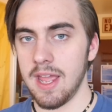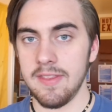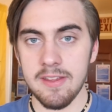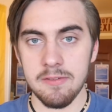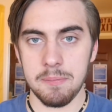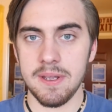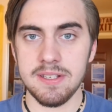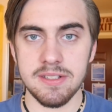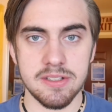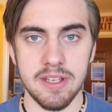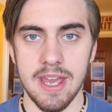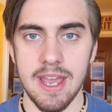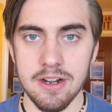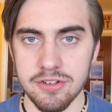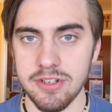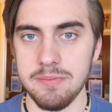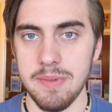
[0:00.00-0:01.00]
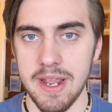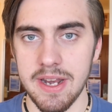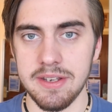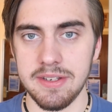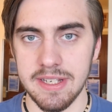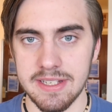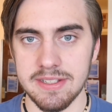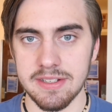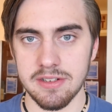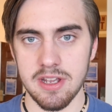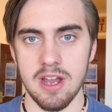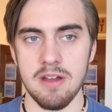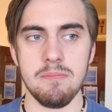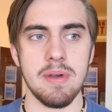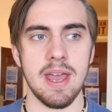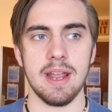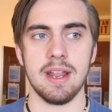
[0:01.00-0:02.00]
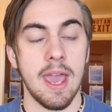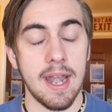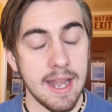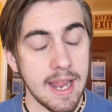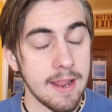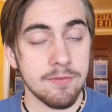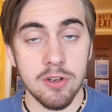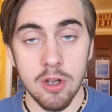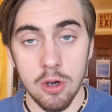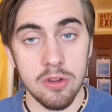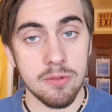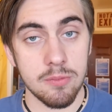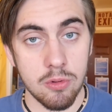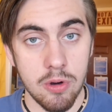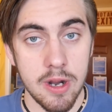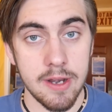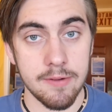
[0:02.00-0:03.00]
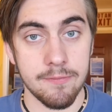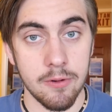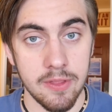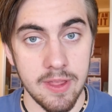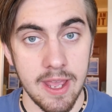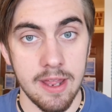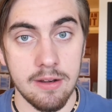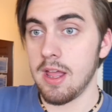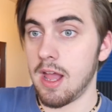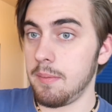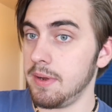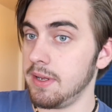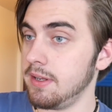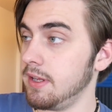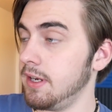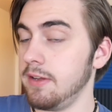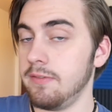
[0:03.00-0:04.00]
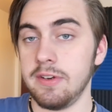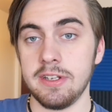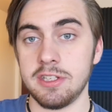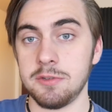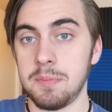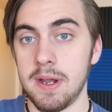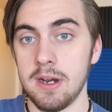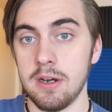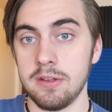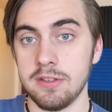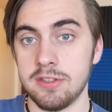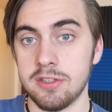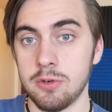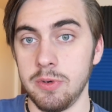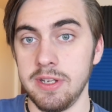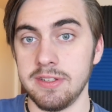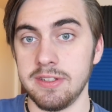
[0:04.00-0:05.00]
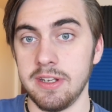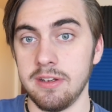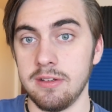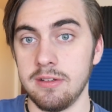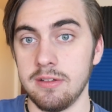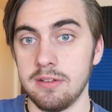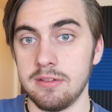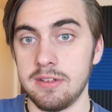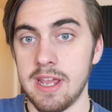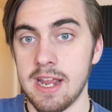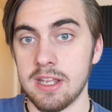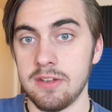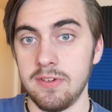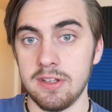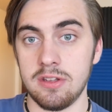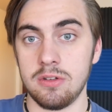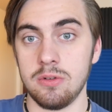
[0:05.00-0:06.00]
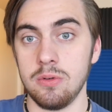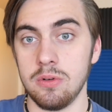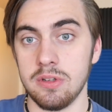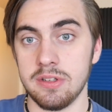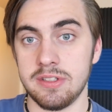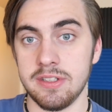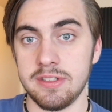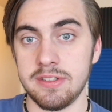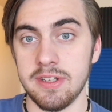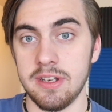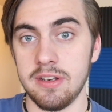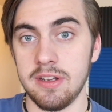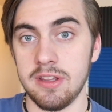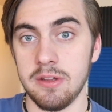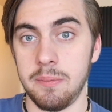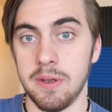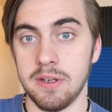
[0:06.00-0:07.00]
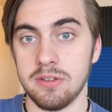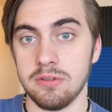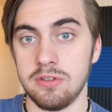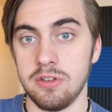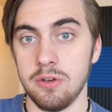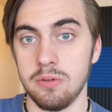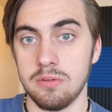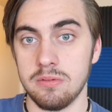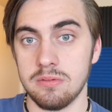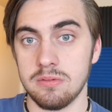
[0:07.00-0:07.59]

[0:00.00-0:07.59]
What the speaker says: And they've basically actually made a decent comeback, and I have to owe them credit for that. I mean, it even inspired the squeezing to activate the Google Assistant in the Pixel 2.